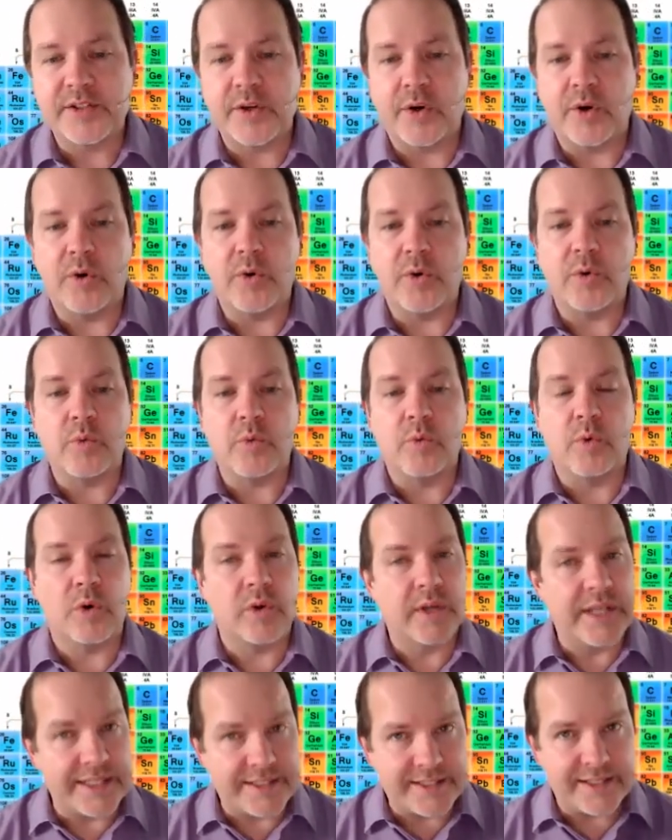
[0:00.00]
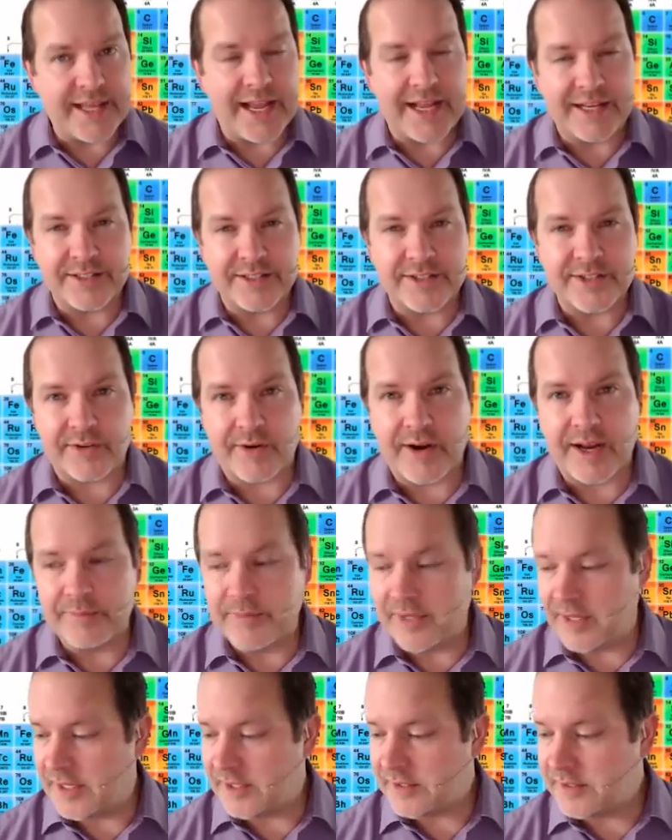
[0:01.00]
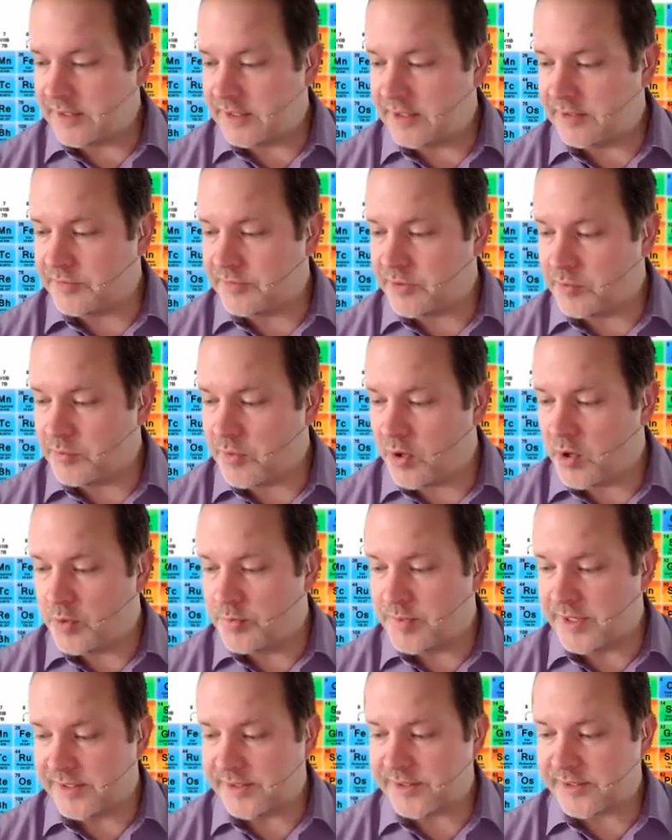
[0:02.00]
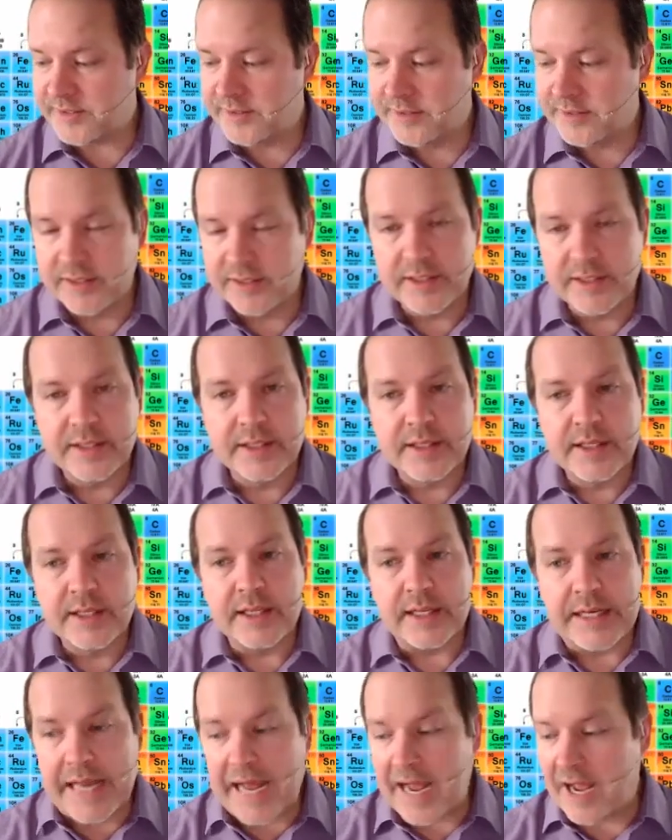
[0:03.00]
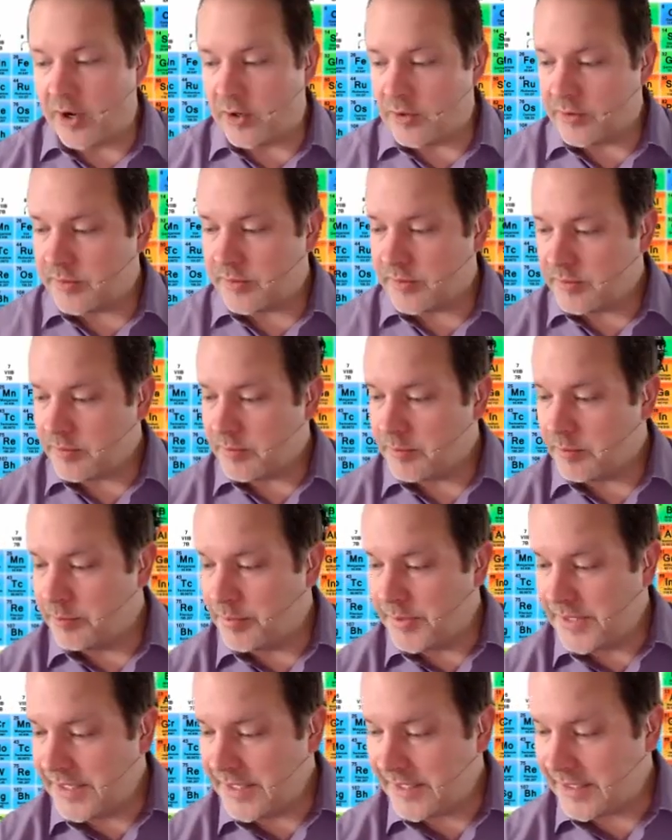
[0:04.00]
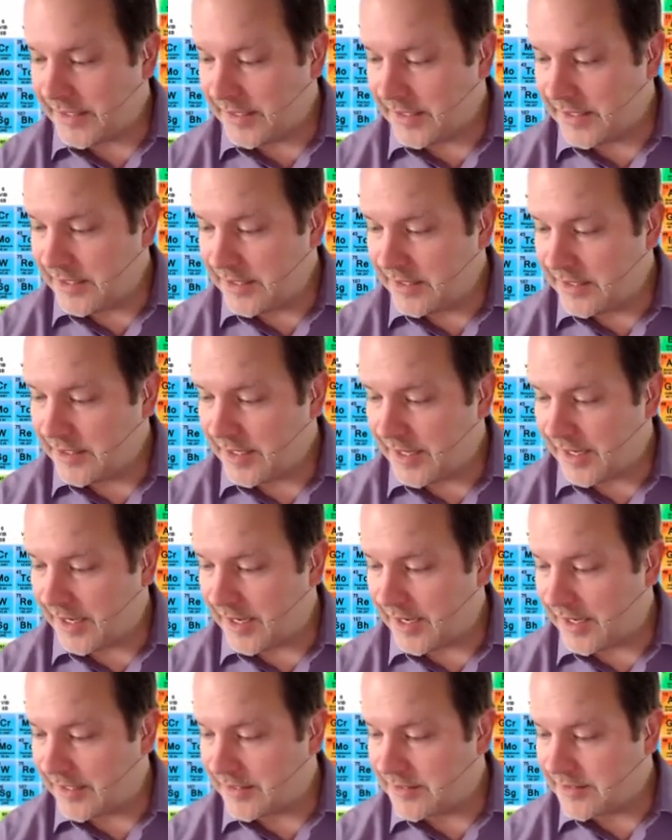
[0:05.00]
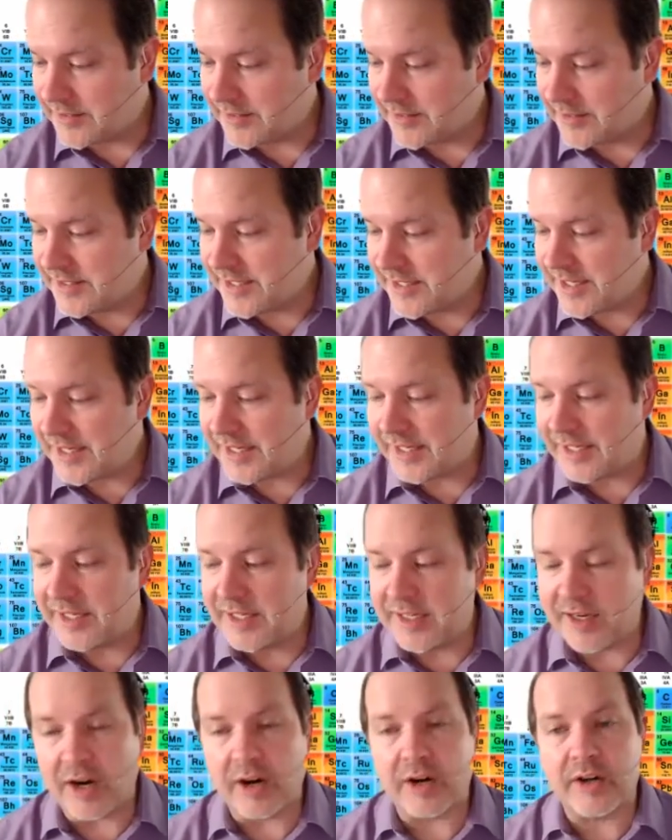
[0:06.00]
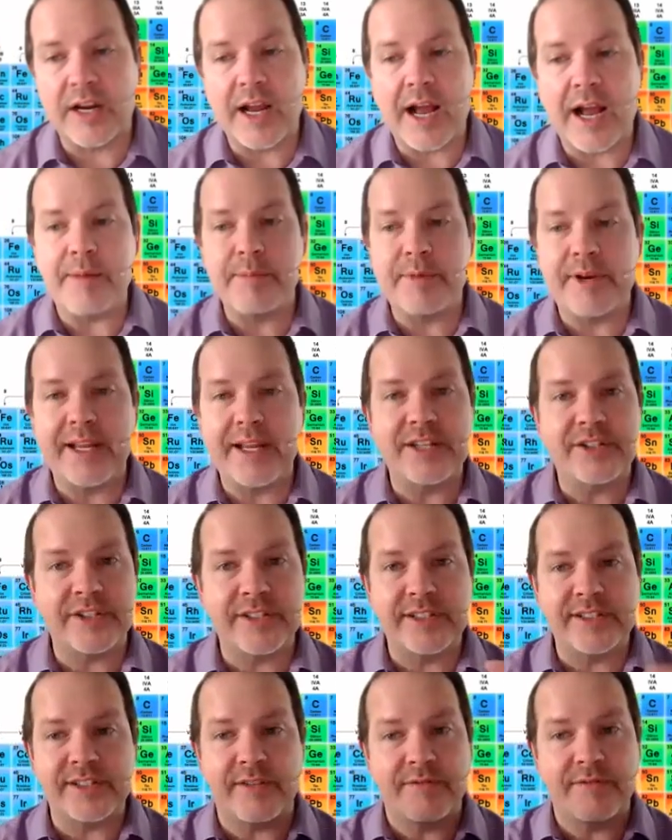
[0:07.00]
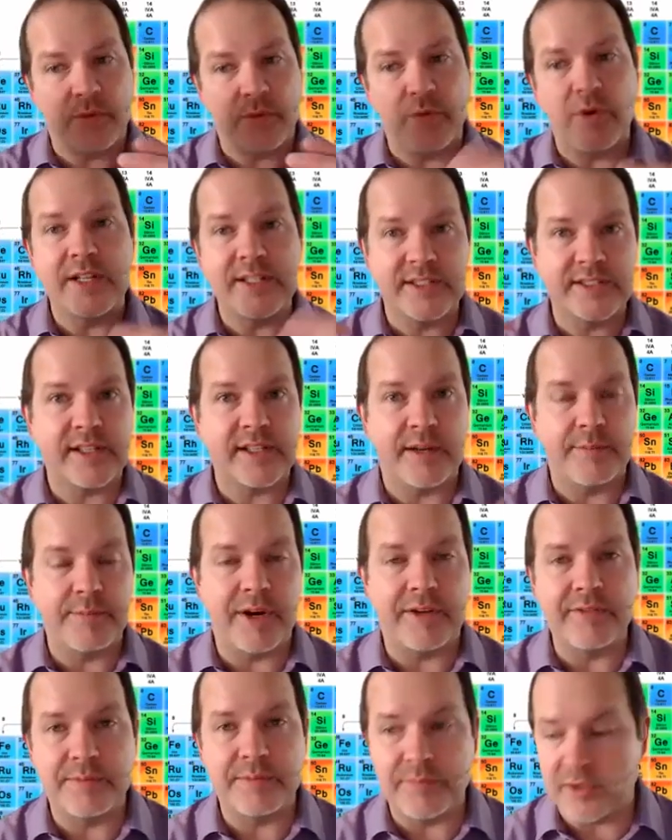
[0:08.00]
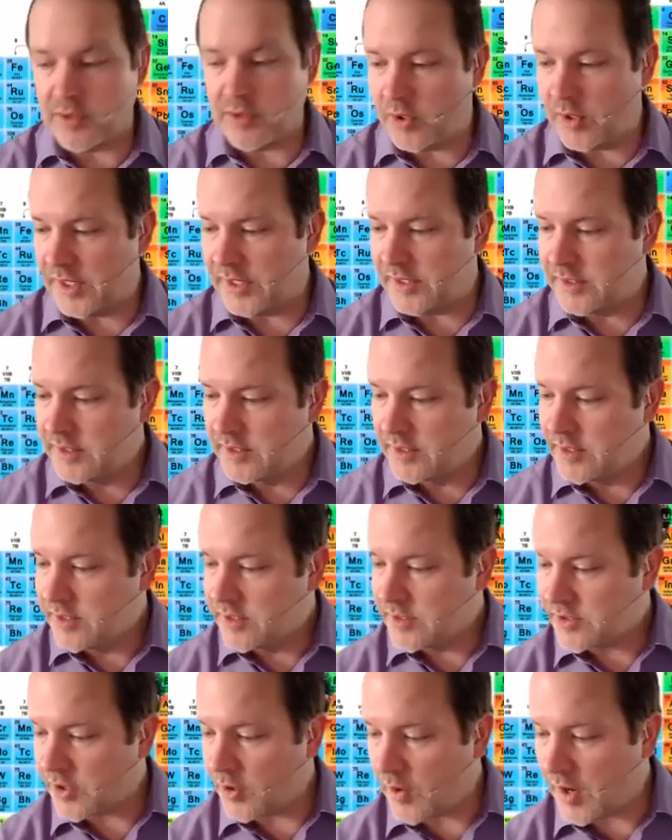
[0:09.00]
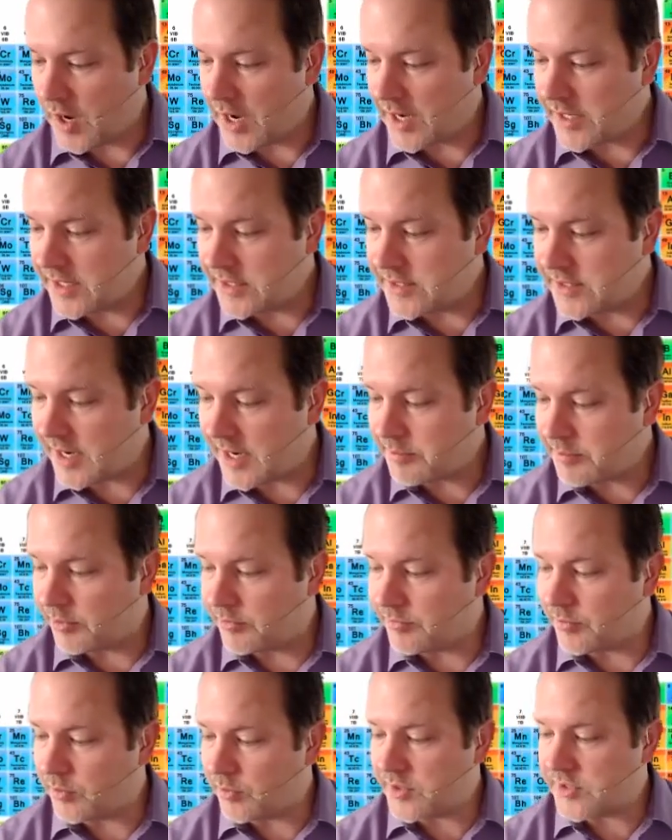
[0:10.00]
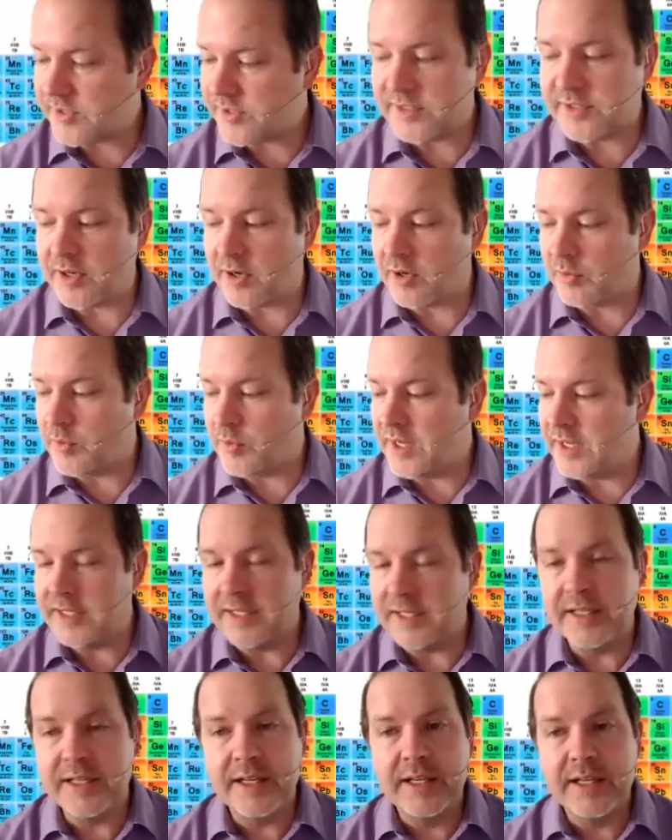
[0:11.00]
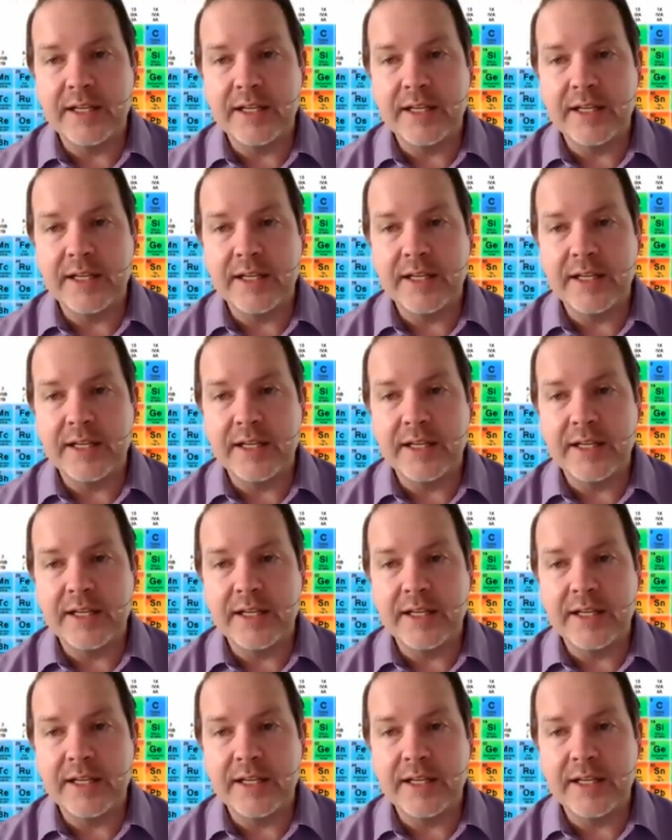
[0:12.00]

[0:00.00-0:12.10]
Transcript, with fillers: So we'll get to that and describe that in a few moments. Now, B and D are combinations of the ones above and below it. So ion dipole forces are when